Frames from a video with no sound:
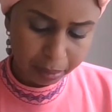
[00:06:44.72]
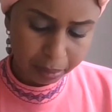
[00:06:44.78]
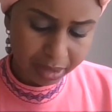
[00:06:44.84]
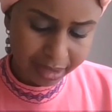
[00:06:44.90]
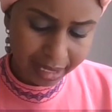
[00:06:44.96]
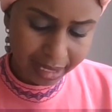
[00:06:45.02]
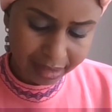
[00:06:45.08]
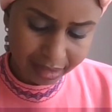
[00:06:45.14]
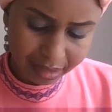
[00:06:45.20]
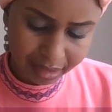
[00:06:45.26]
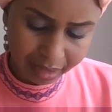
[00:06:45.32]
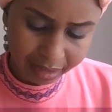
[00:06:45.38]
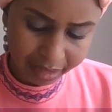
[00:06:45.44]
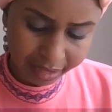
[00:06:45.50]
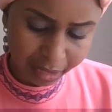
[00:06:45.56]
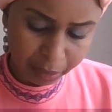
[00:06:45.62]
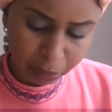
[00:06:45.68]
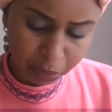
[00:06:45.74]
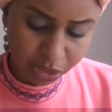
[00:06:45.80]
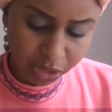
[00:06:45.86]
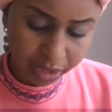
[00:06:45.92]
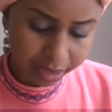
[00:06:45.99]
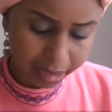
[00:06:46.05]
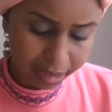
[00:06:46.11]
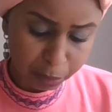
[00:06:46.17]
Protesting that they would
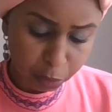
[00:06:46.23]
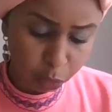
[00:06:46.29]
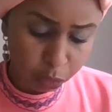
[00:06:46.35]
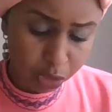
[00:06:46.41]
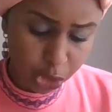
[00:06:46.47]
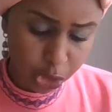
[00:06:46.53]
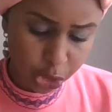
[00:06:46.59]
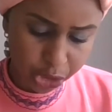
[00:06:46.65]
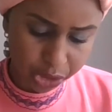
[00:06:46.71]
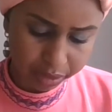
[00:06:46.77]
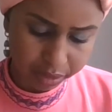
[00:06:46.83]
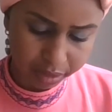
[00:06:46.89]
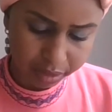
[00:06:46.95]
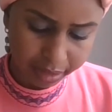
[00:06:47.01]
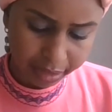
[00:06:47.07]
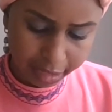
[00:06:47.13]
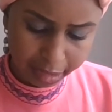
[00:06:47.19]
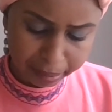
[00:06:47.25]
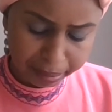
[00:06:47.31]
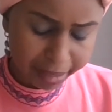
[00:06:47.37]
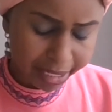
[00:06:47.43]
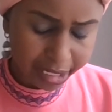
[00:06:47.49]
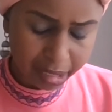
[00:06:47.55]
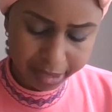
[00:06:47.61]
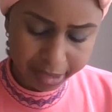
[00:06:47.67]
turn him Christian,
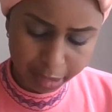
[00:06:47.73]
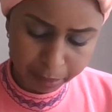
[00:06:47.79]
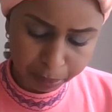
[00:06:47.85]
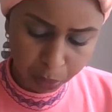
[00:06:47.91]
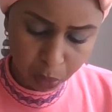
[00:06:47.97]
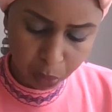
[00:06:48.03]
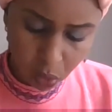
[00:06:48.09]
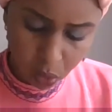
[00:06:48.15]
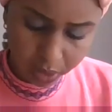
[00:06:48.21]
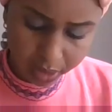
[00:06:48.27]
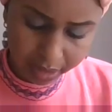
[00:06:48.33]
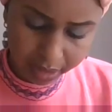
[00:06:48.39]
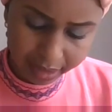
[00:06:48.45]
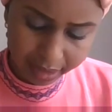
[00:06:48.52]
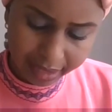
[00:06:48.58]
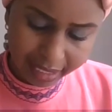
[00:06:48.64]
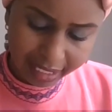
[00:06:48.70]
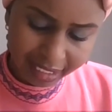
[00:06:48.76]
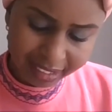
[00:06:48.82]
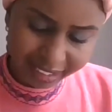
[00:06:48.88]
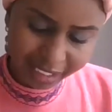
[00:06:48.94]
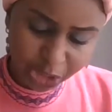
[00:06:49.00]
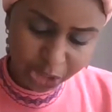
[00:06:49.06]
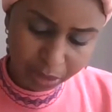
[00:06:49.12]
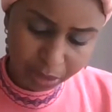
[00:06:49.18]
make him eat pork, and
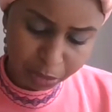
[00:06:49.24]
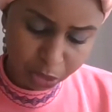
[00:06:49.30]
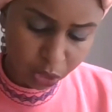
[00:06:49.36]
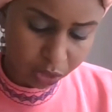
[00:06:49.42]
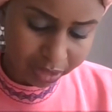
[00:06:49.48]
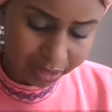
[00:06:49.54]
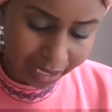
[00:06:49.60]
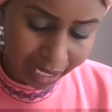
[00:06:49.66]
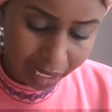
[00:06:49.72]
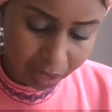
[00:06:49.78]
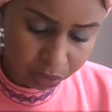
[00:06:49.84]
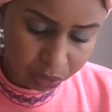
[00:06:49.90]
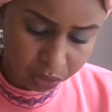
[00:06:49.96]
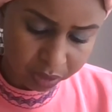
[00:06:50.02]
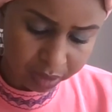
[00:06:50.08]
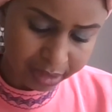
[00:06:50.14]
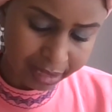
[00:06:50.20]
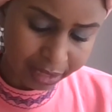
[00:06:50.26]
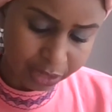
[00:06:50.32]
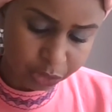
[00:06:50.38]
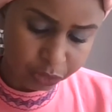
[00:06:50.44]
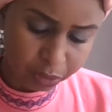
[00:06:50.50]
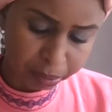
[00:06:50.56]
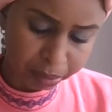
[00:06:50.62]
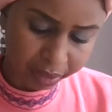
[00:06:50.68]
teach him to look down on his
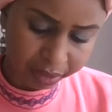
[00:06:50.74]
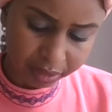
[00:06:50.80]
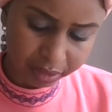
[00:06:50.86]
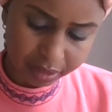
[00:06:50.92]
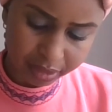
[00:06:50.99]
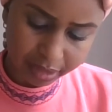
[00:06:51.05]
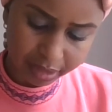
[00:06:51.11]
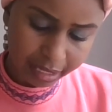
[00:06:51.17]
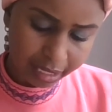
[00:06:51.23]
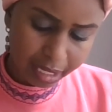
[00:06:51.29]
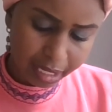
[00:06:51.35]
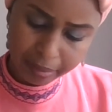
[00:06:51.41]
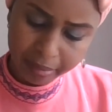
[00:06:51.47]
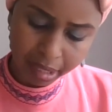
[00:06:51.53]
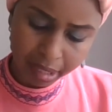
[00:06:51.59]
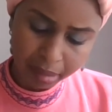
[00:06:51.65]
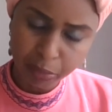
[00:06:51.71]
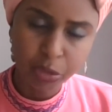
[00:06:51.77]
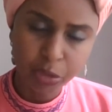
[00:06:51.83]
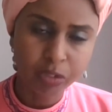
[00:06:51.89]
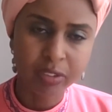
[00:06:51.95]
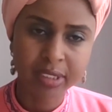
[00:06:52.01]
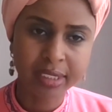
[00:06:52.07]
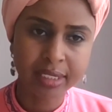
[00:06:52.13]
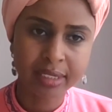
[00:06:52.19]
illiterate brothers, Mahmood
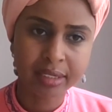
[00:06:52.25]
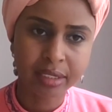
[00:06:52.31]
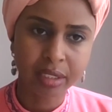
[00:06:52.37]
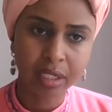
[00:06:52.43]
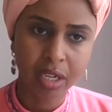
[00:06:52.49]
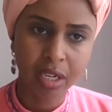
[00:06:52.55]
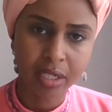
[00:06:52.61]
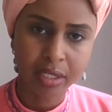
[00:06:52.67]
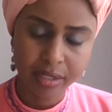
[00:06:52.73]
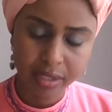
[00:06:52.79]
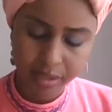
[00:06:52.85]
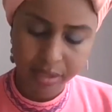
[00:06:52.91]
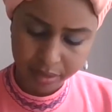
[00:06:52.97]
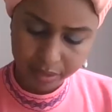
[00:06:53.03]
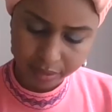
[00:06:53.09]
resisted hard.